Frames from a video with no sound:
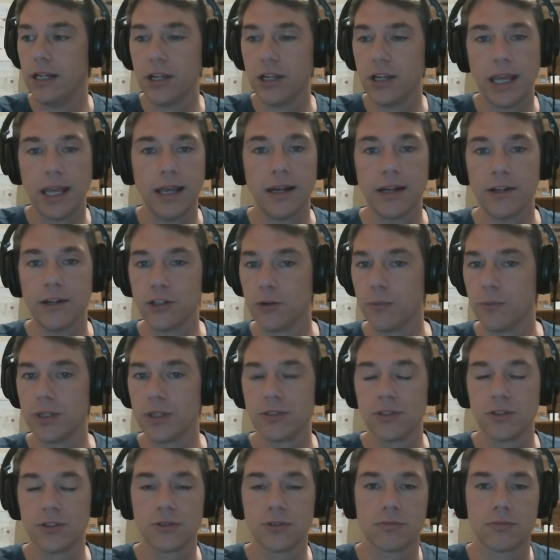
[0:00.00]
you can, as your
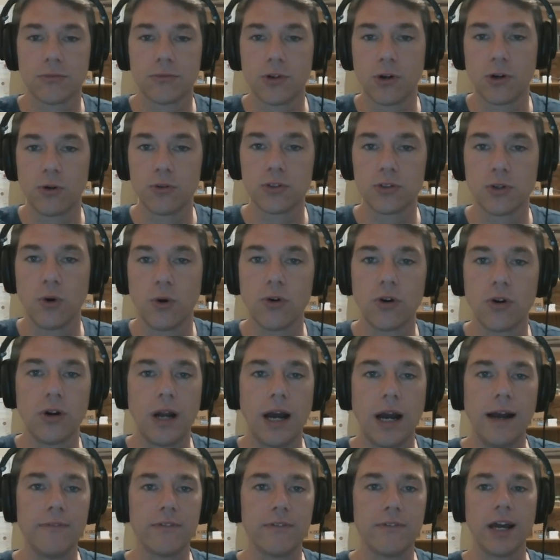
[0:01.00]
business grows older.
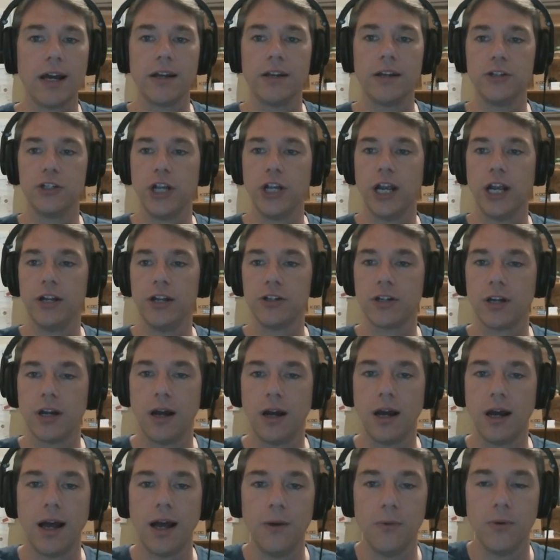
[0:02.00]
I've kind of changed.
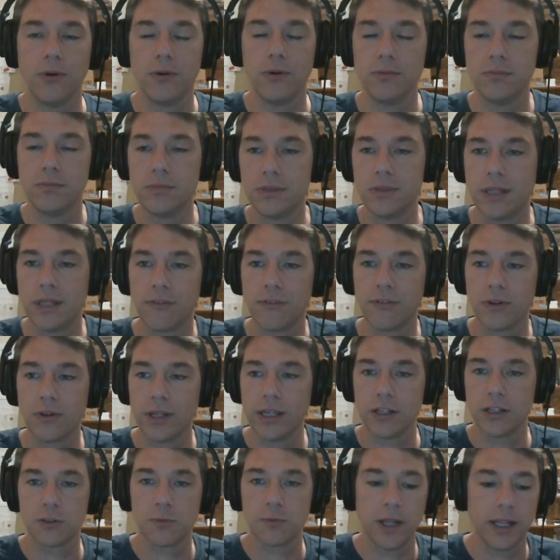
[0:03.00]
I will
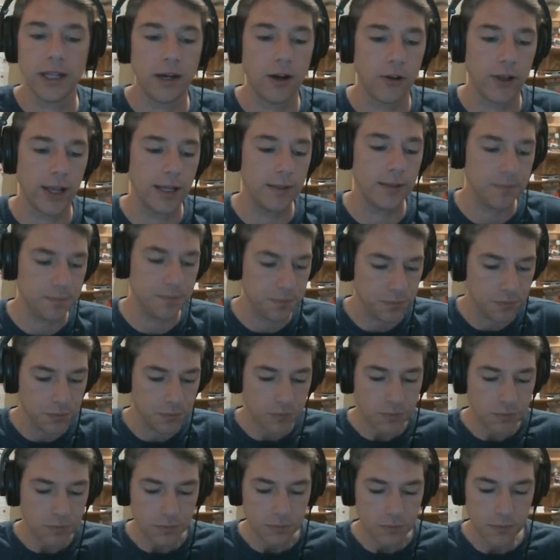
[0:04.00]
definitely explain all that.
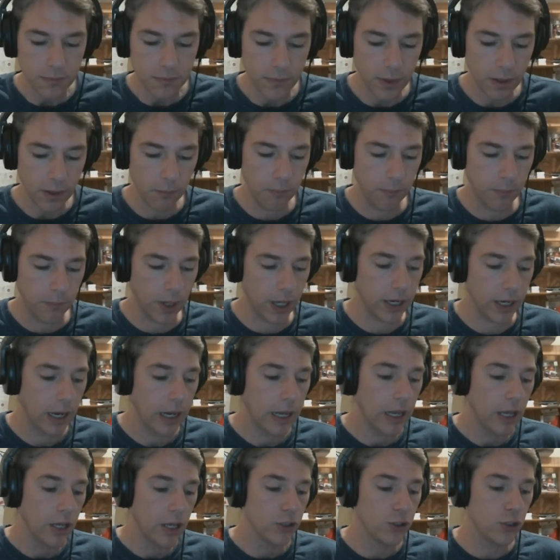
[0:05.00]
But
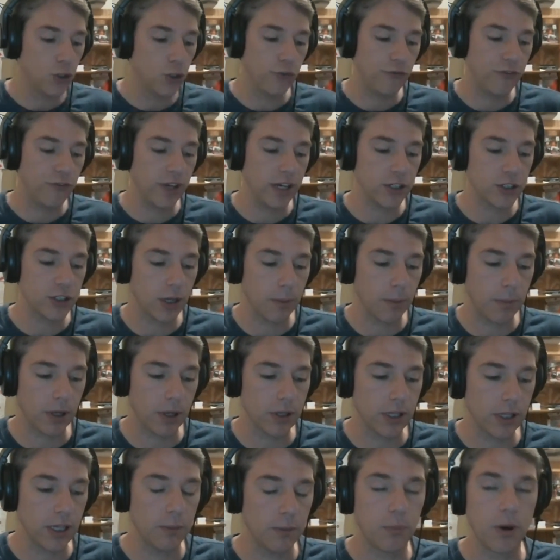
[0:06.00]
to finish up
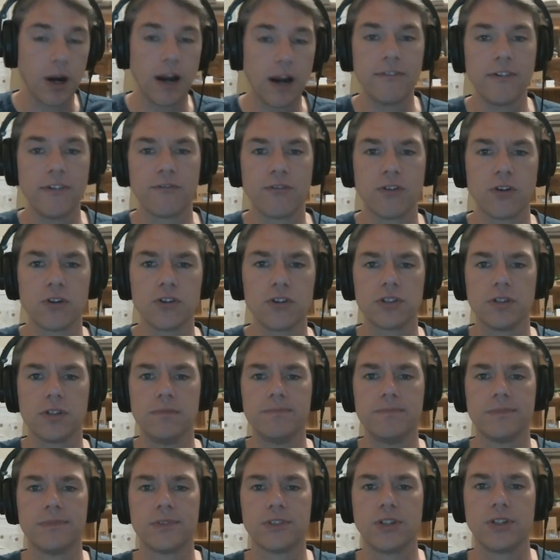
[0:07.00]
on the profit first
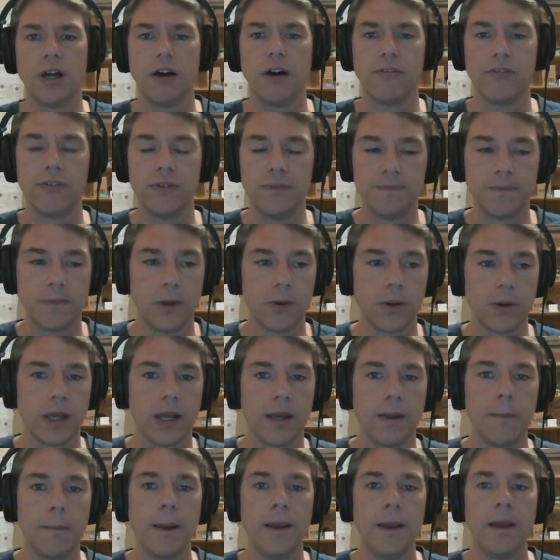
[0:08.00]
stuff, okay,
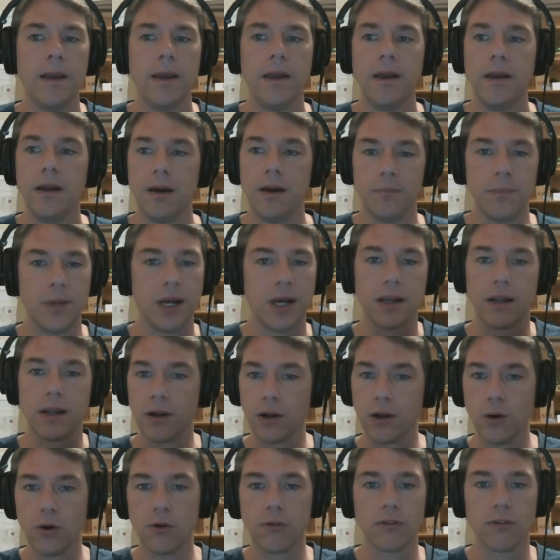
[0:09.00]
I'm not going
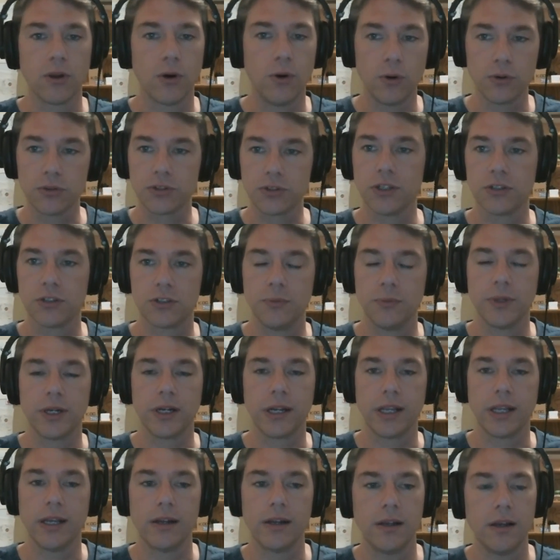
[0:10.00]
to go over the whole system
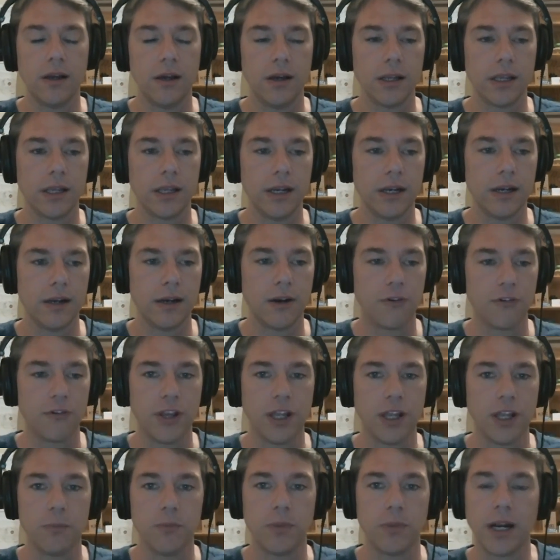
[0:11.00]
again and
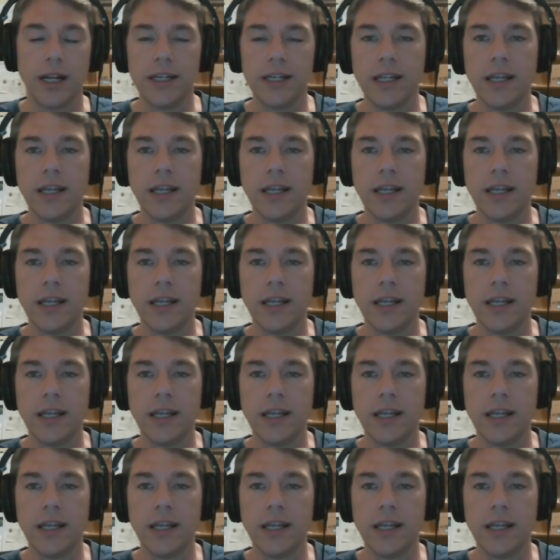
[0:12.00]
everything, but